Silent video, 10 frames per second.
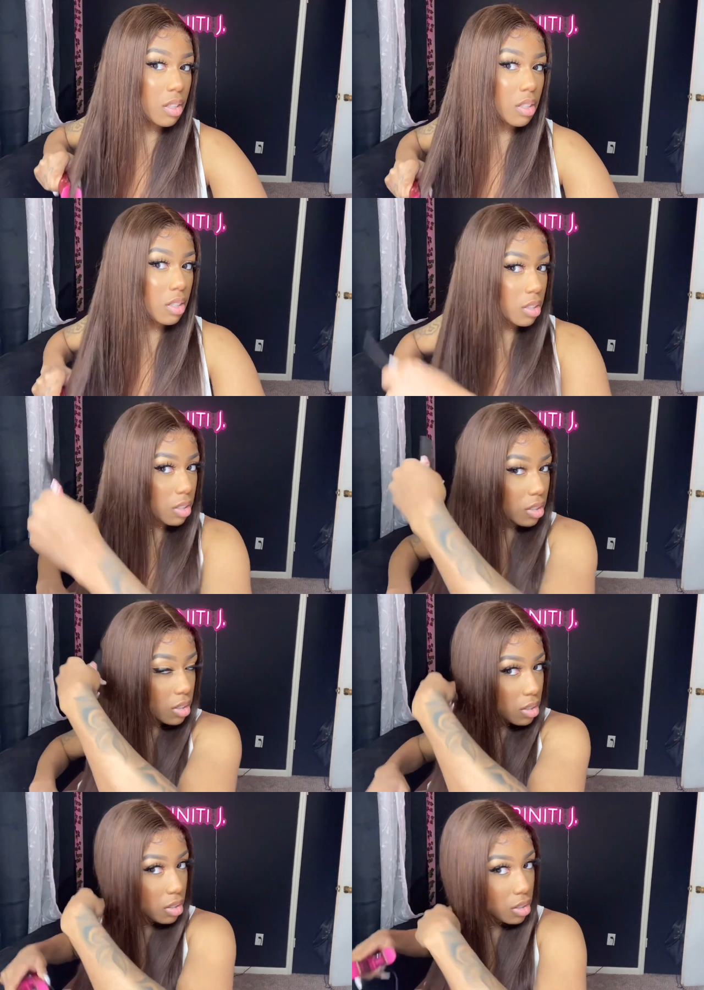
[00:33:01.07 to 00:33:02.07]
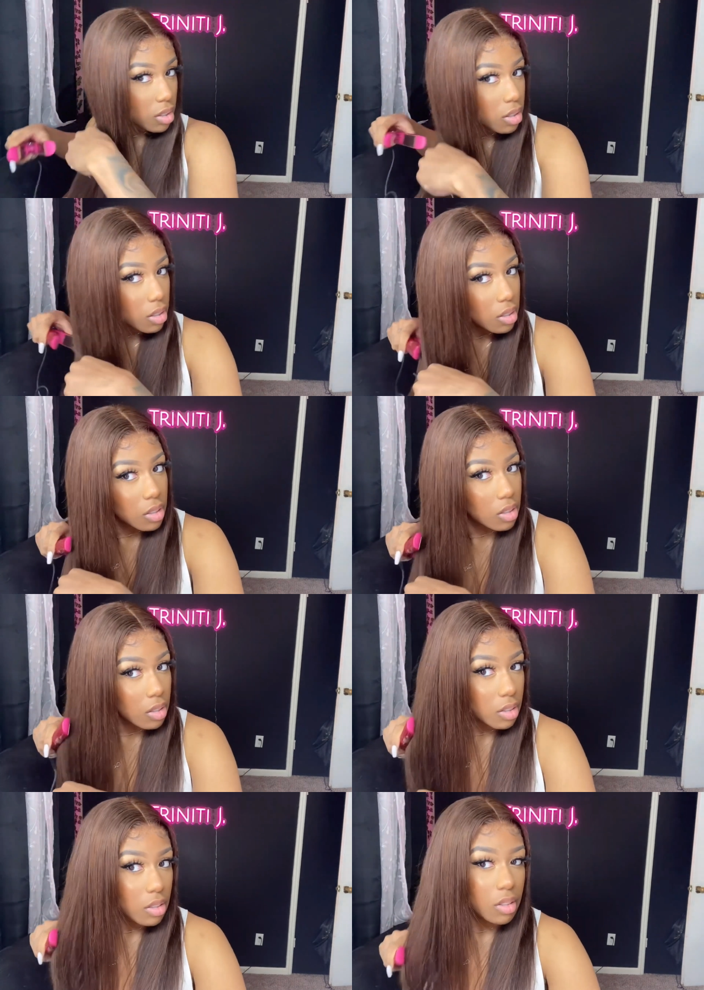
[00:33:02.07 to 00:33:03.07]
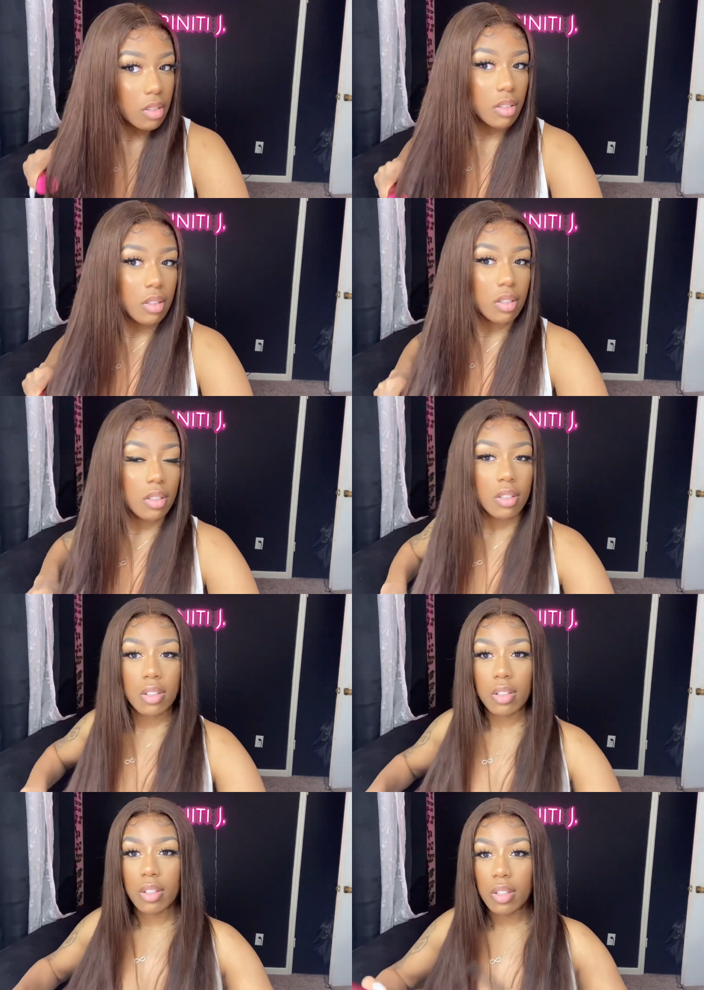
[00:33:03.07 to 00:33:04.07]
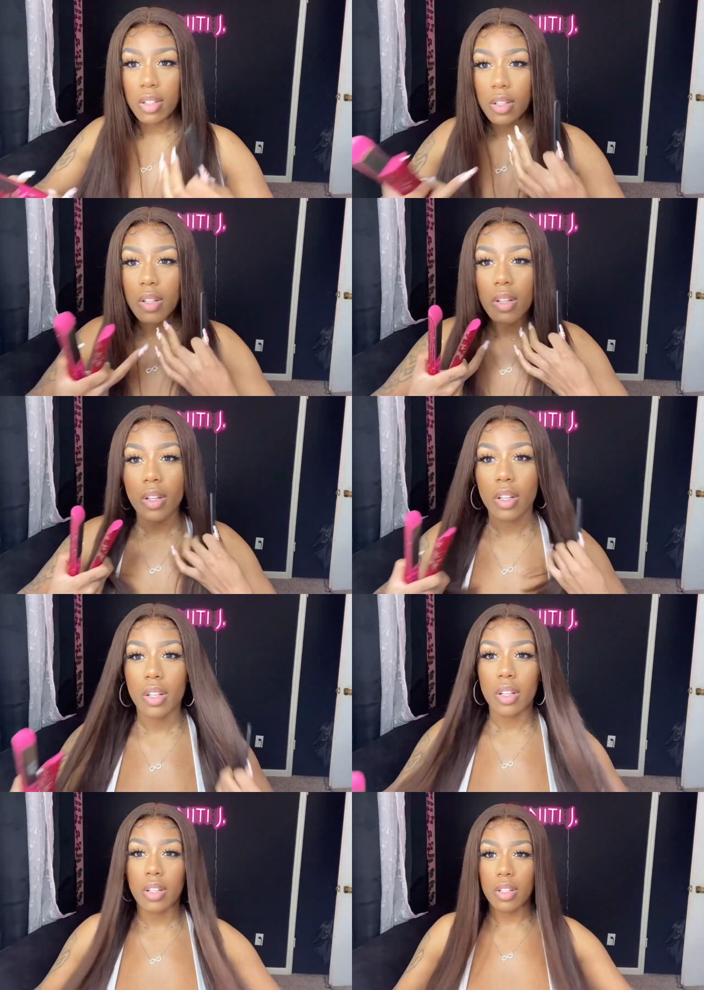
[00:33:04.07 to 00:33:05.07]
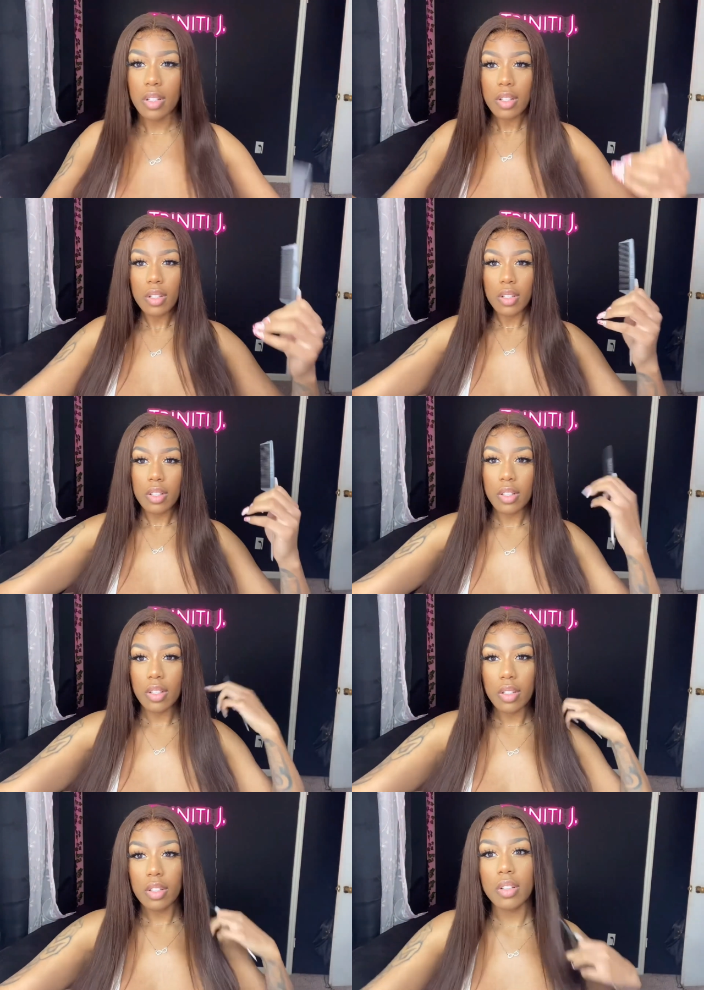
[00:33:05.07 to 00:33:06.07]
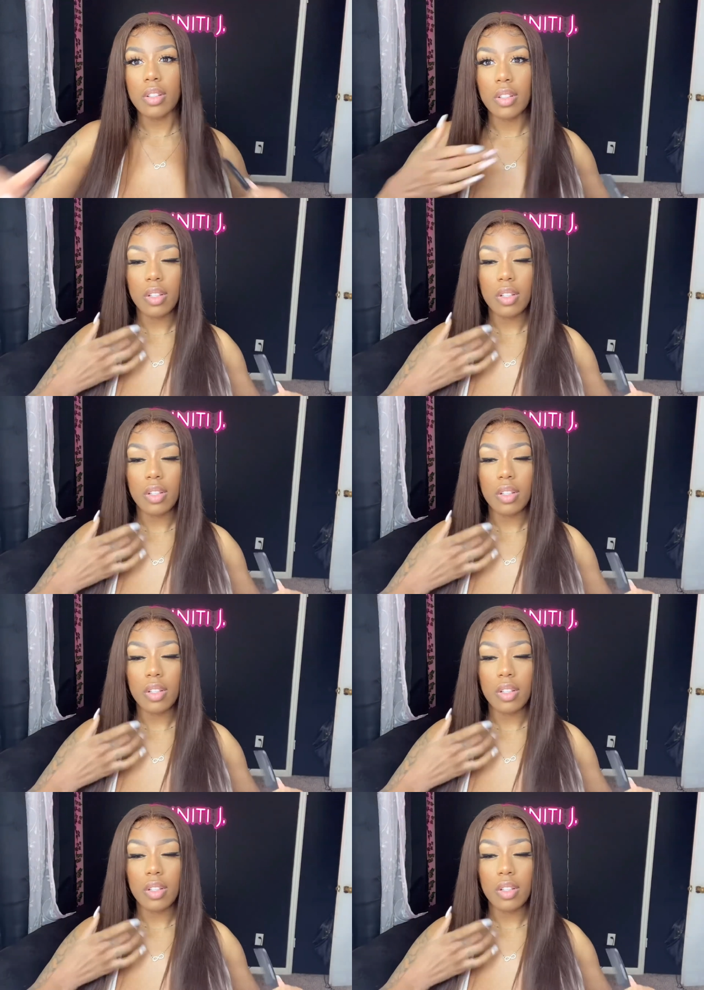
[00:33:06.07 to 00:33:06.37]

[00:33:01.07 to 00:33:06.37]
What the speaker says: Nobody speaks.